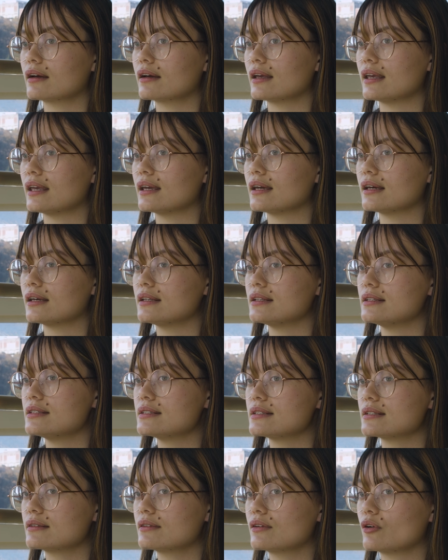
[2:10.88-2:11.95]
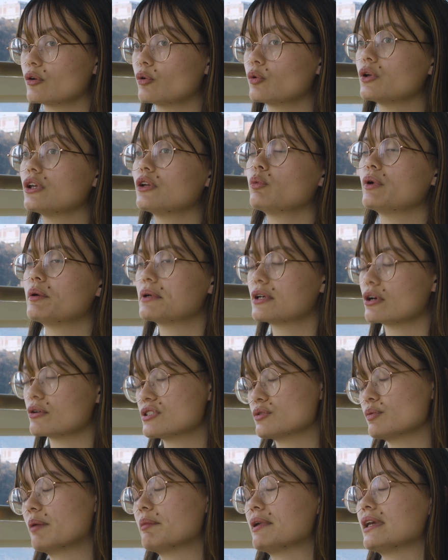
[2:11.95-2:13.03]
And we would go
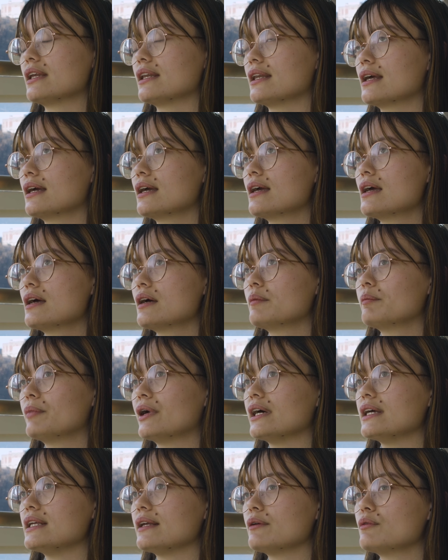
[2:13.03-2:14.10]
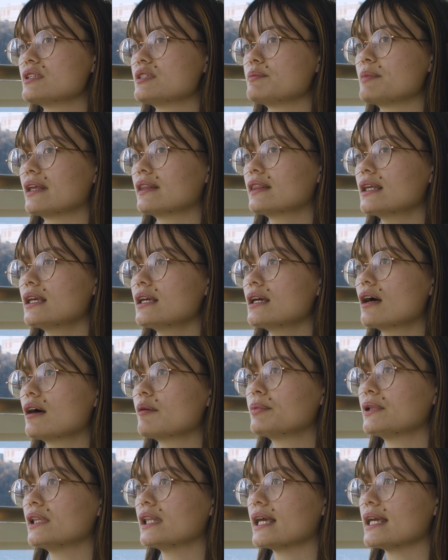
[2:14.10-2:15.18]
swimming, but it was mainly a
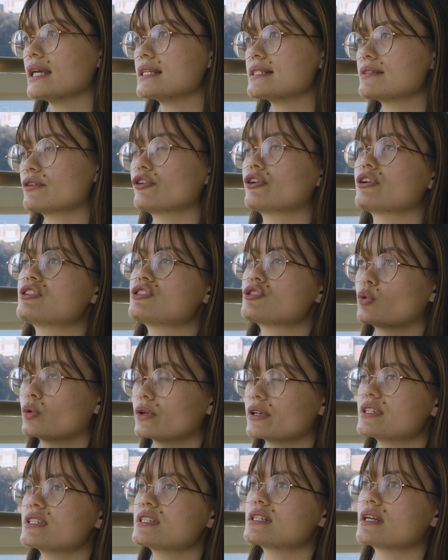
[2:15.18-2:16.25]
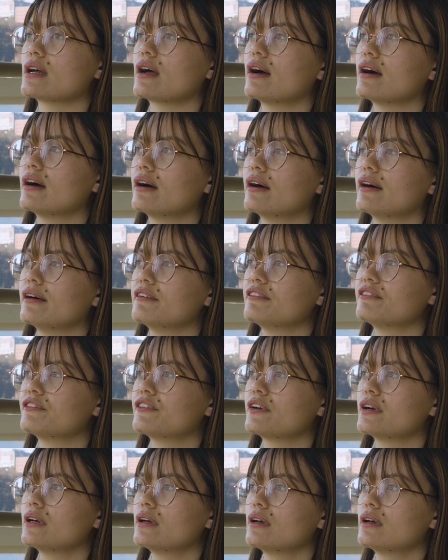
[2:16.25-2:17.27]
place or a source of